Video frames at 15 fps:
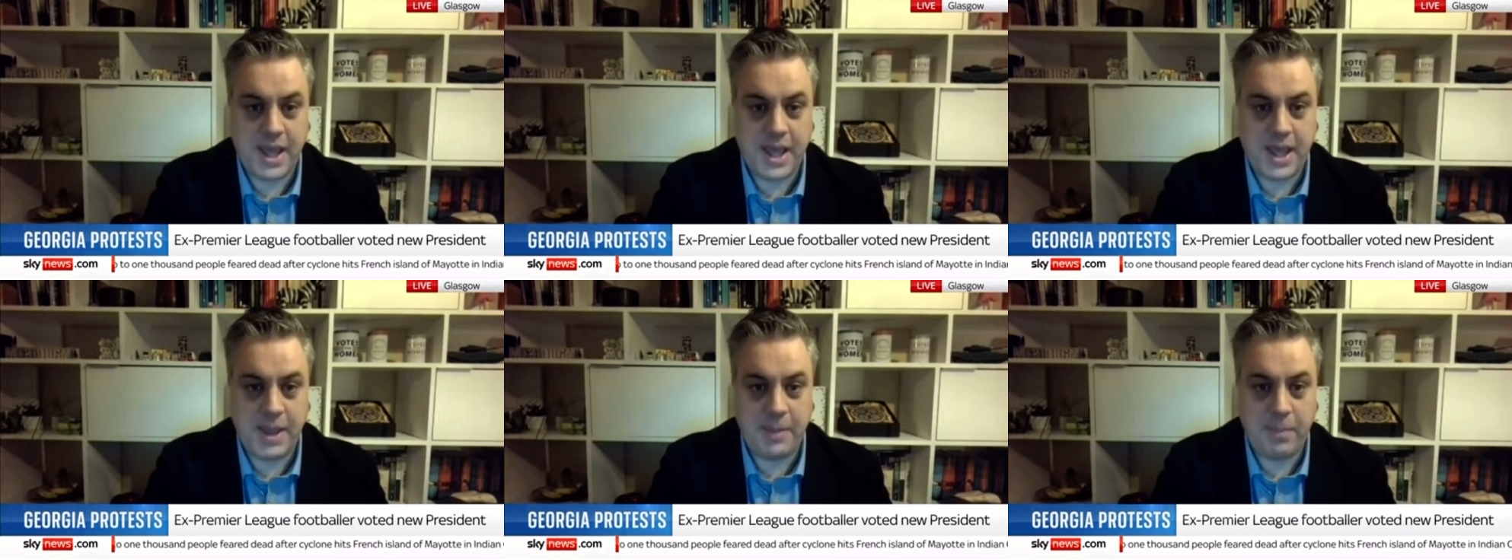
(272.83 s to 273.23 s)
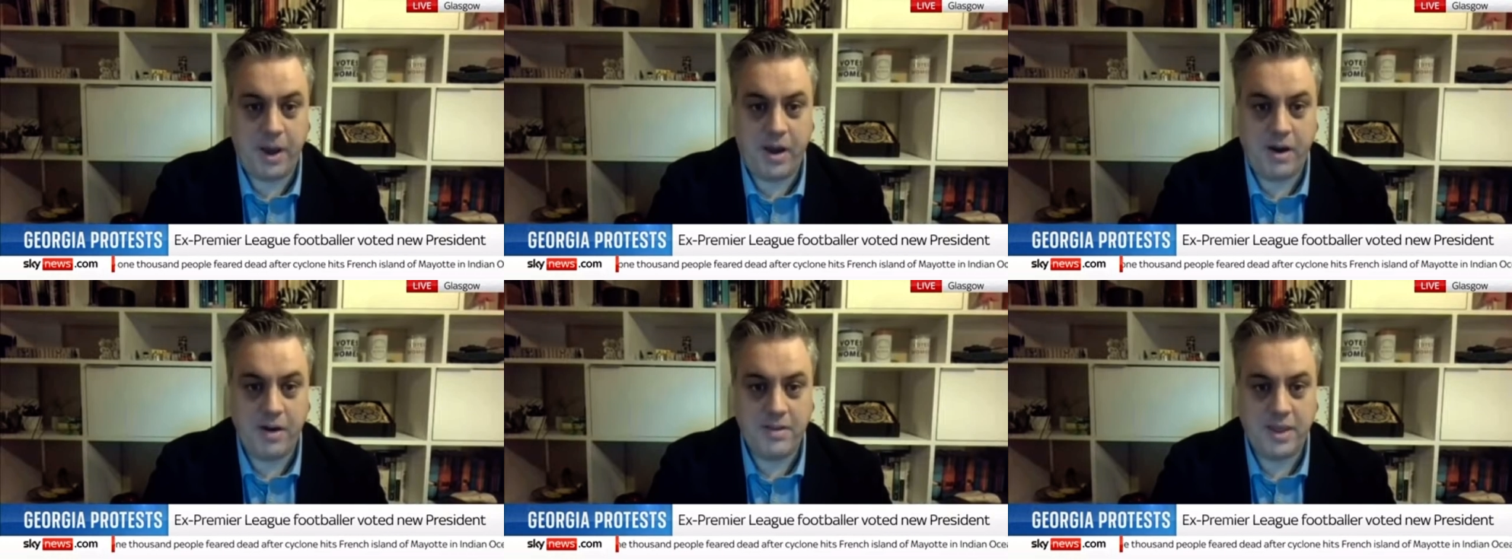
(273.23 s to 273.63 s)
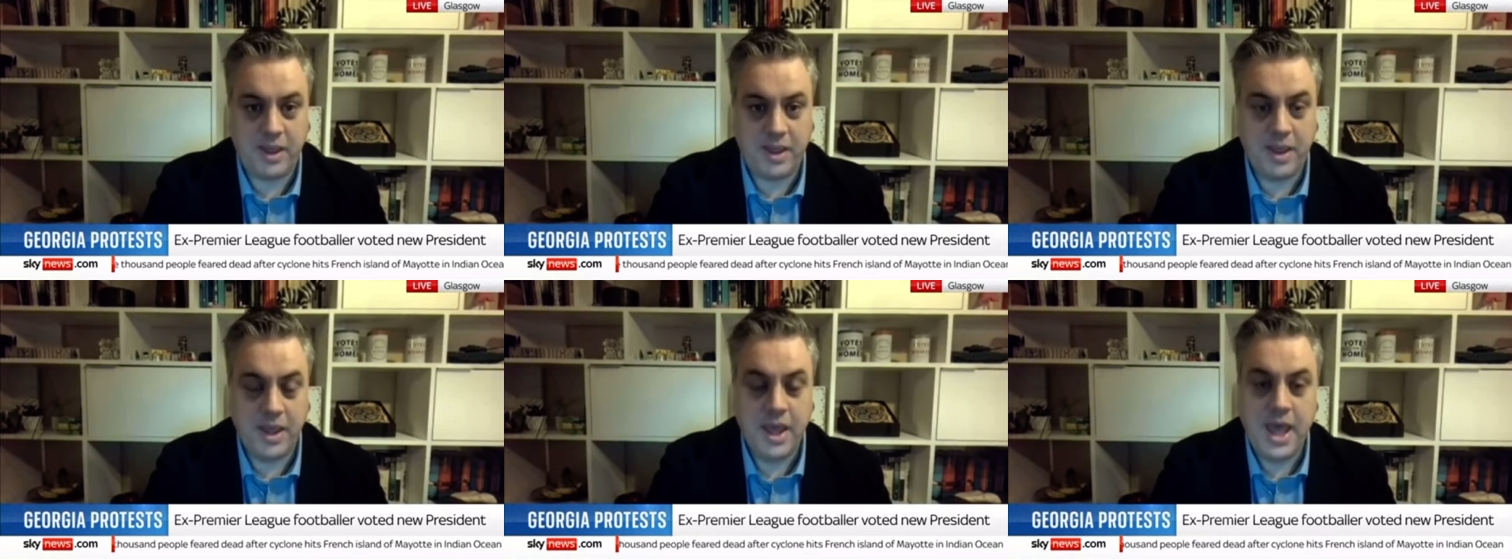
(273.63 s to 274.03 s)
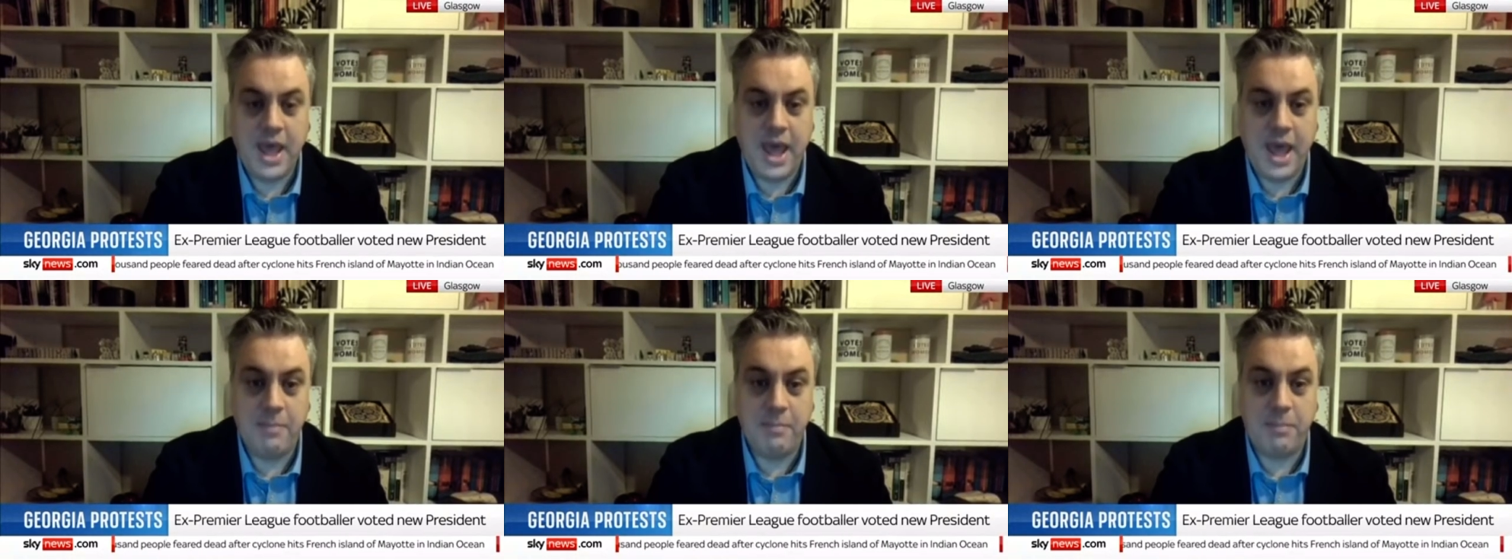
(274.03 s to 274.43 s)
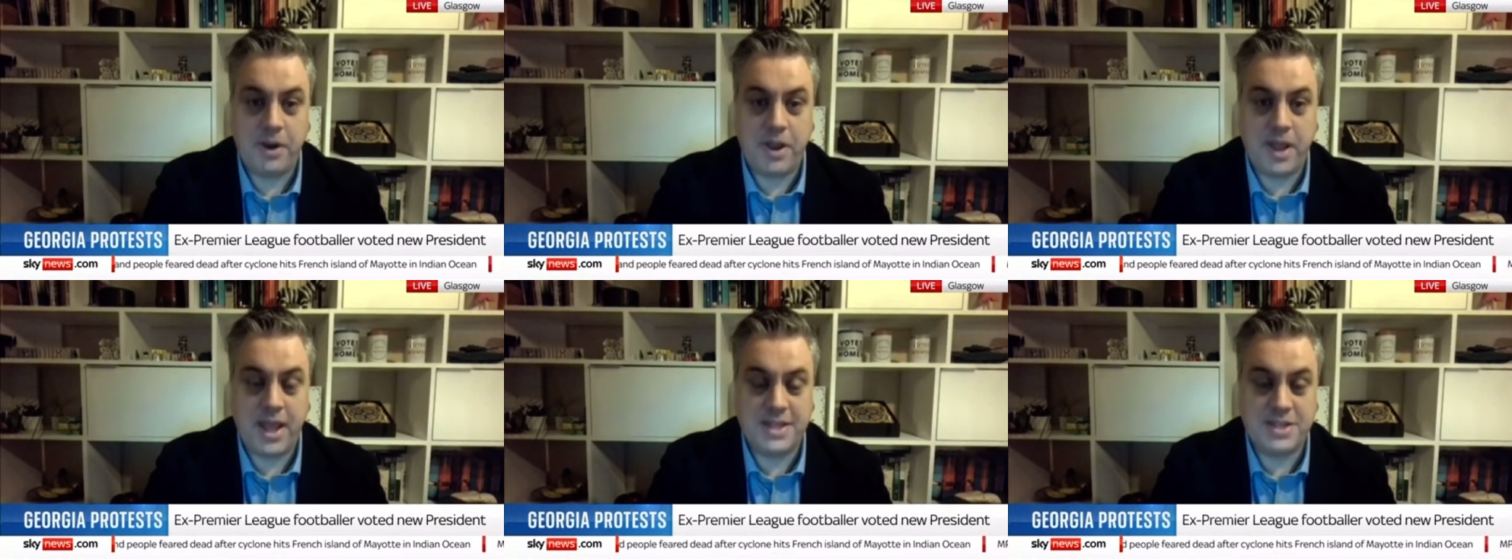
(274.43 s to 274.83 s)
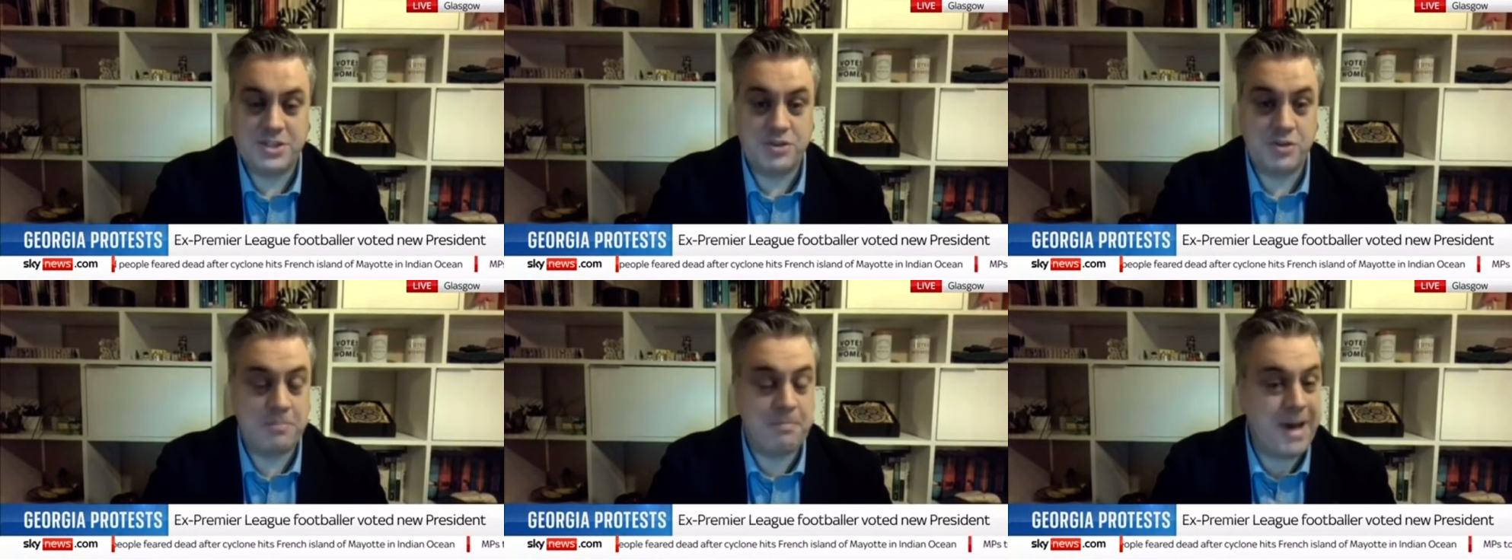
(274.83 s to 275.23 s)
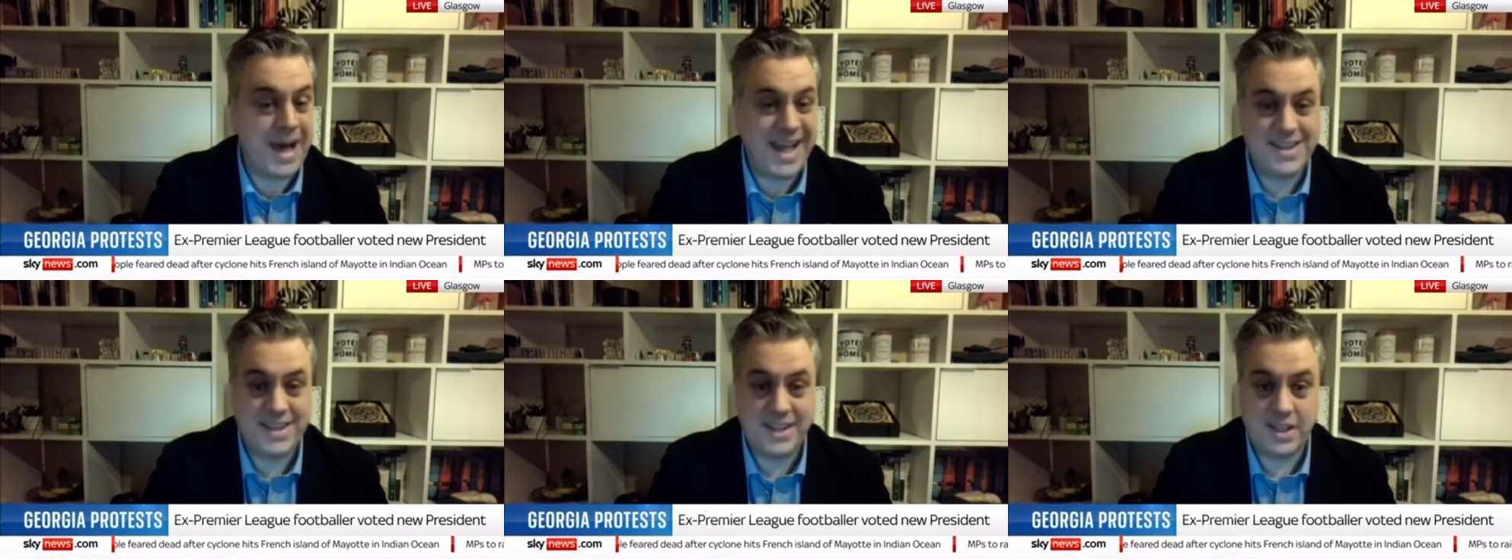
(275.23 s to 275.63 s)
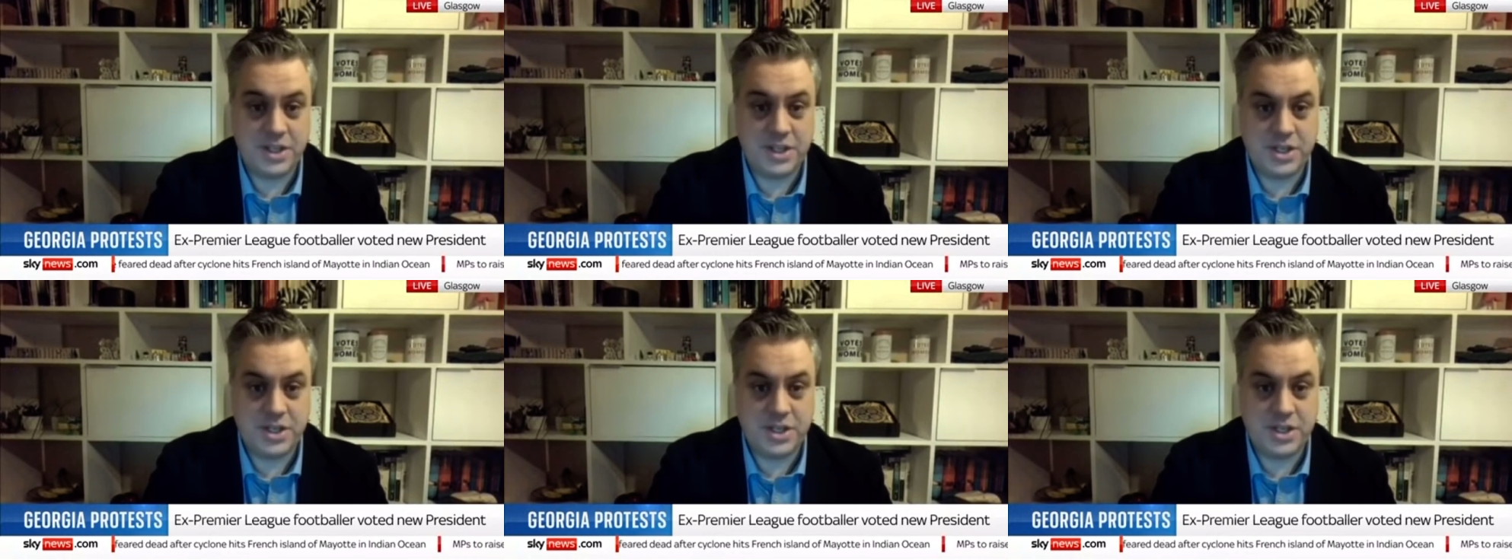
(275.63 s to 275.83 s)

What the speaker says: party, but it has dramatically